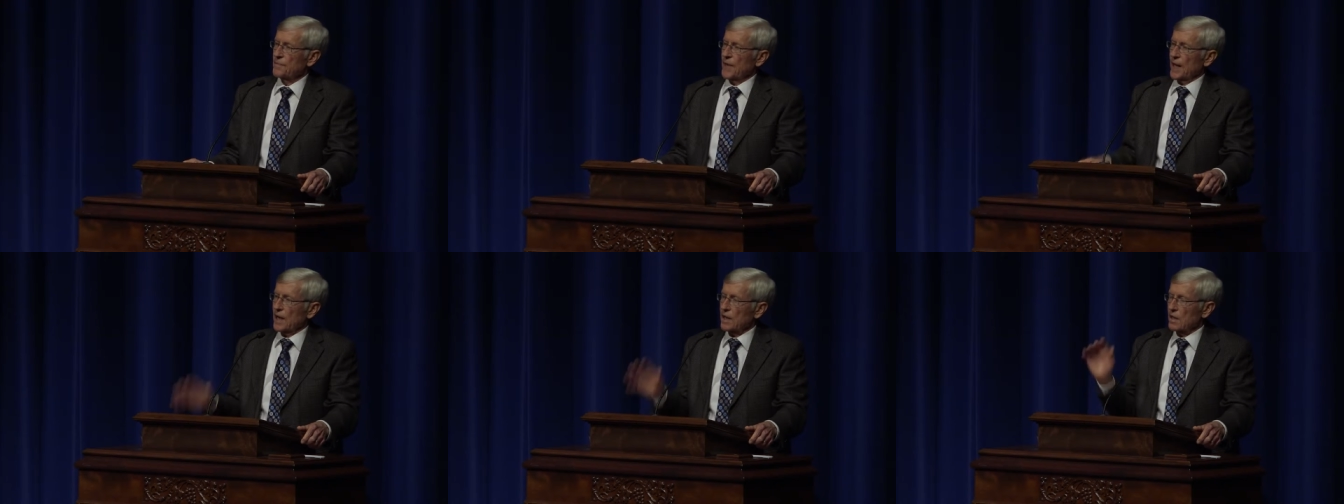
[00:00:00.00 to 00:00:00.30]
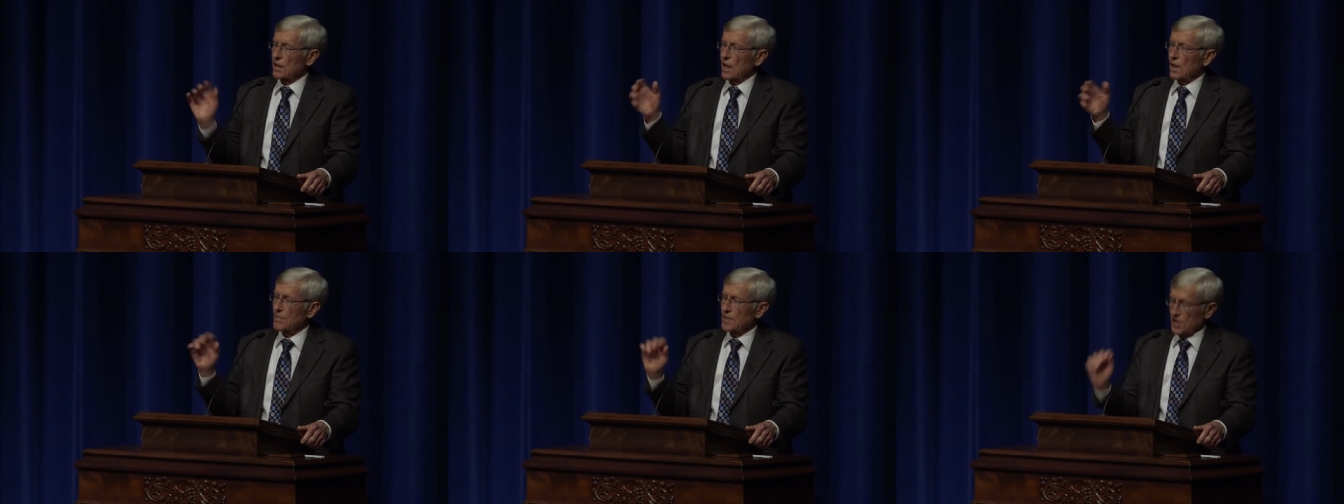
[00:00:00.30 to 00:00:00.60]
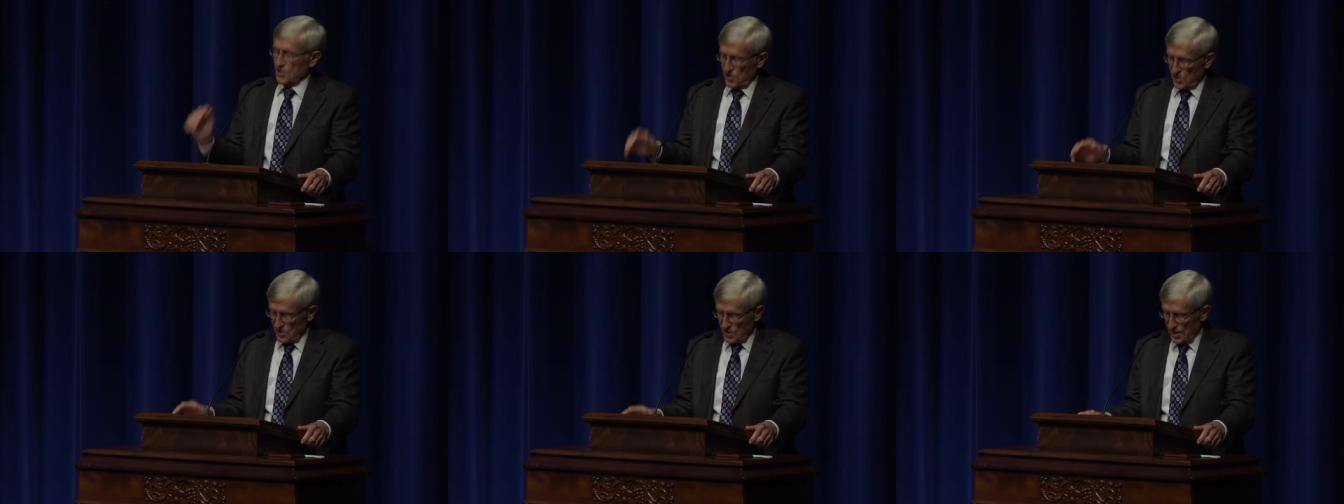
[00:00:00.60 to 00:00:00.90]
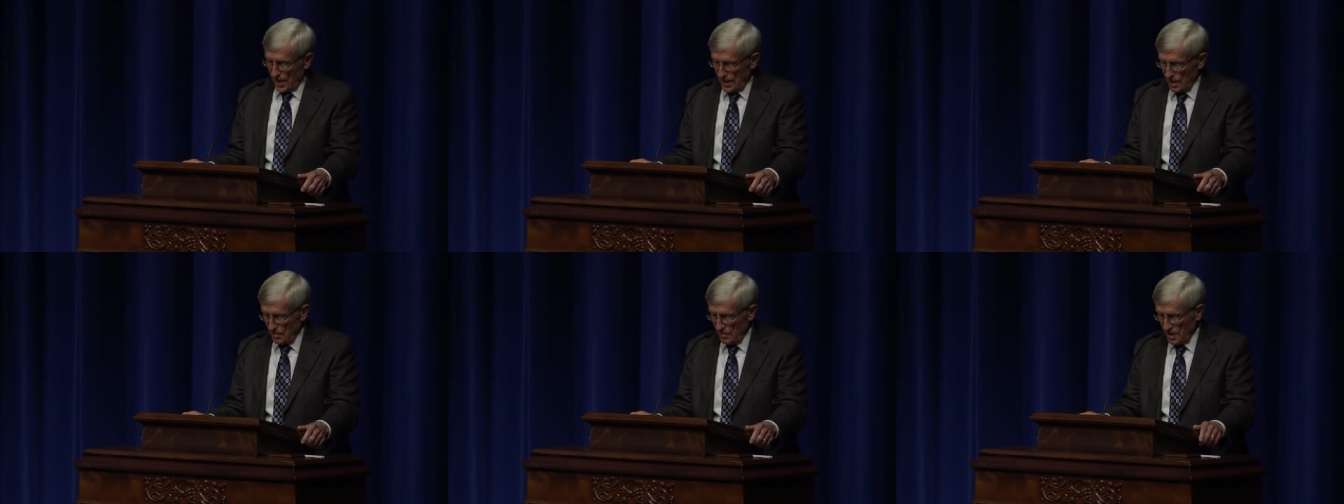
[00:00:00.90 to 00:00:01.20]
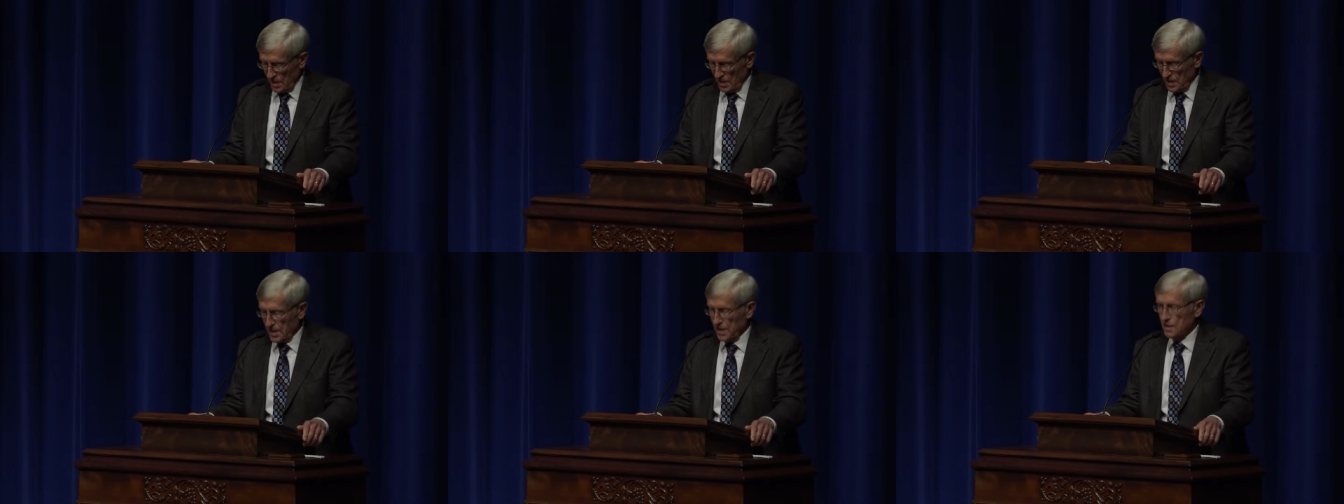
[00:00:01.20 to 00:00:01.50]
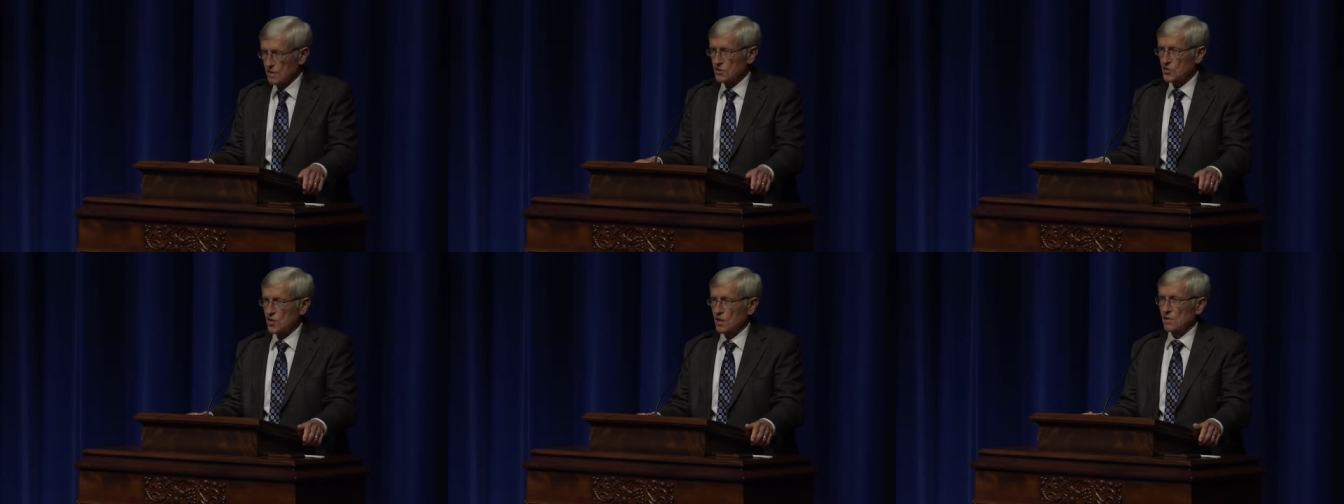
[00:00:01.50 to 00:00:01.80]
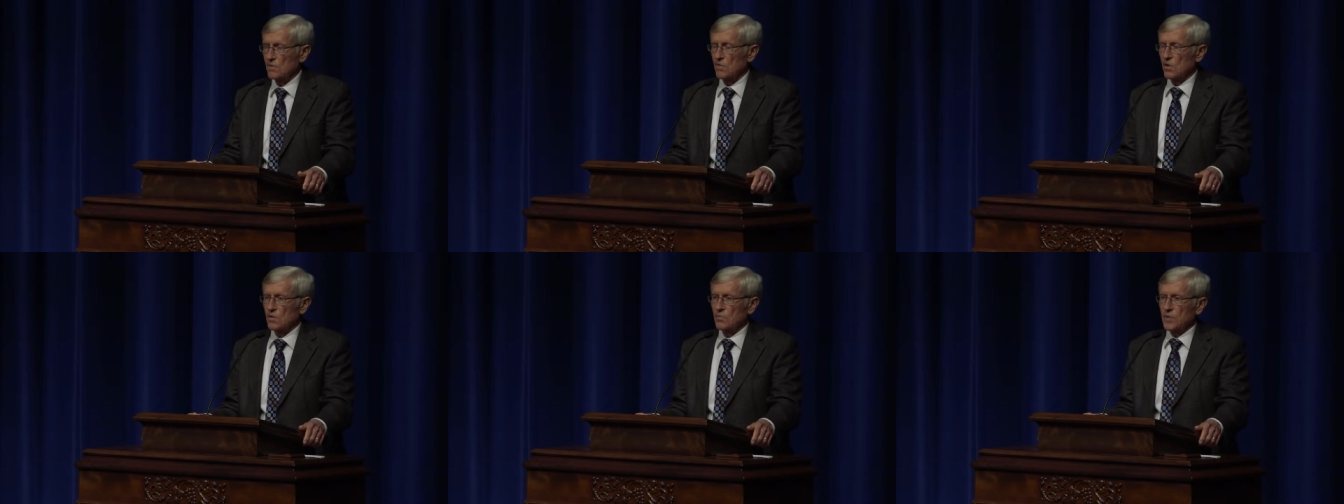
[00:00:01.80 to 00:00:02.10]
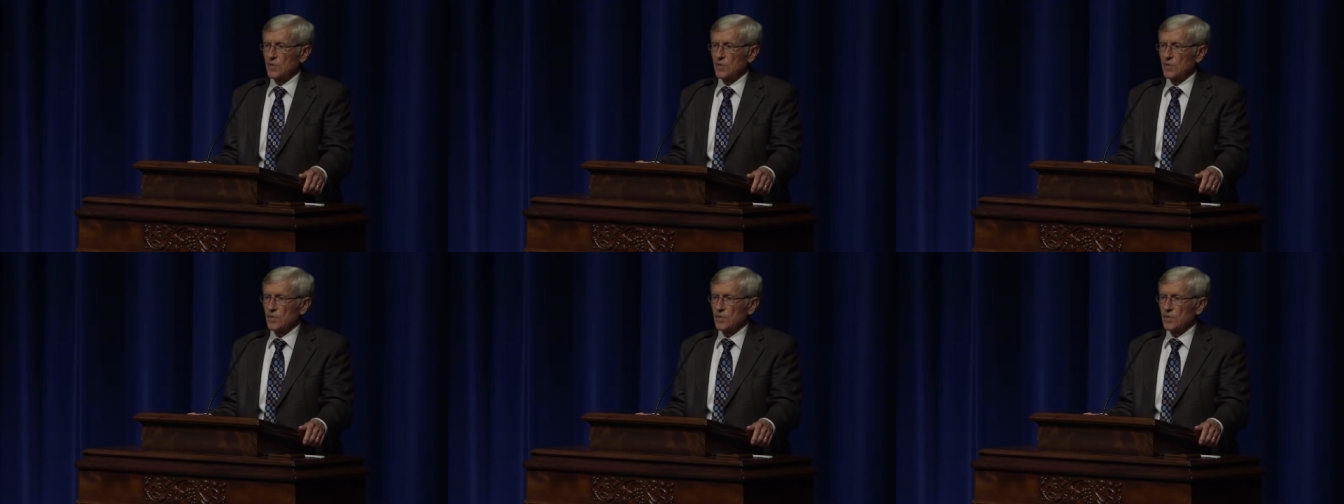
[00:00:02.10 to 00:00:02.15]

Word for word: economic sustainability in general,